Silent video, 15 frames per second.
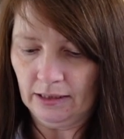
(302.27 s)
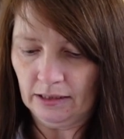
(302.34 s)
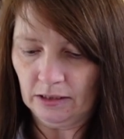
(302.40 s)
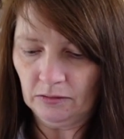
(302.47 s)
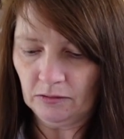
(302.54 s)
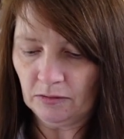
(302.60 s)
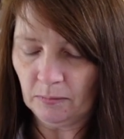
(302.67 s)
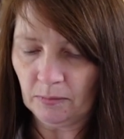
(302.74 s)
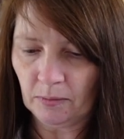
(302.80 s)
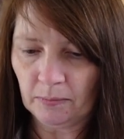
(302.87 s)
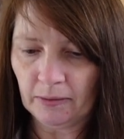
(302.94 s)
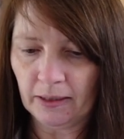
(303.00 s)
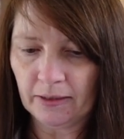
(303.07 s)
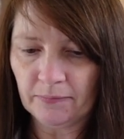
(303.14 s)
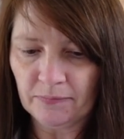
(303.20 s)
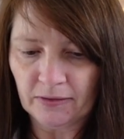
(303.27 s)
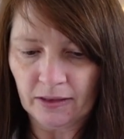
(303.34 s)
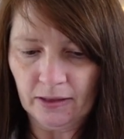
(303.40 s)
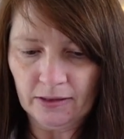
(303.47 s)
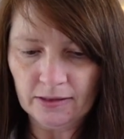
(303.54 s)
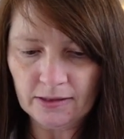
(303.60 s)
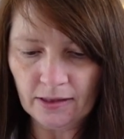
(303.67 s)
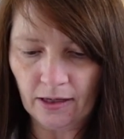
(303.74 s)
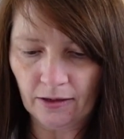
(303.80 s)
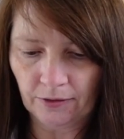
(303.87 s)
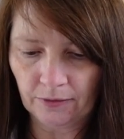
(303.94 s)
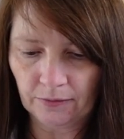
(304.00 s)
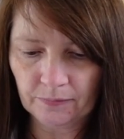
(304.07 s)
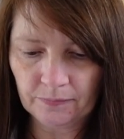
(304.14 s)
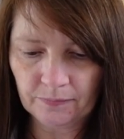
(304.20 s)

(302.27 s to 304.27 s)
use it properly. So,